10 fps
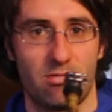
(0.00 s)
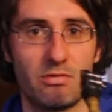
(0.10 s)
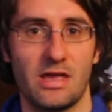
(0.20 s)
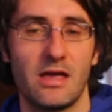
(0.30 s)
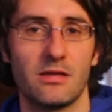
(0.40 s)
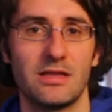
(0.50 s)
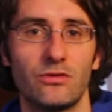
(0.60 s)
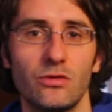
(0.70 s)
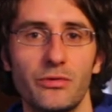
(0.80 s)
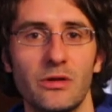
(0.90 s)
Okay,
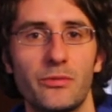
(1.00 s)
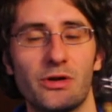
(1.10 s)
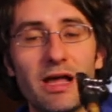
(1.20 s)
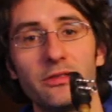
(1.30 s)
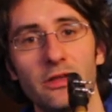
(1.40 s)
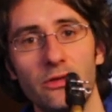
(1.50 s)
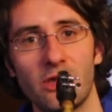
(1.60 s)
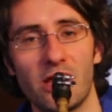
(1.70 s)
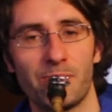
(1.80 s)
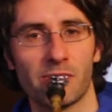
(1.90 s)
that's super important until you
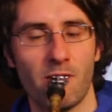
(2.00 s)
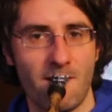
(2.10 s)
get,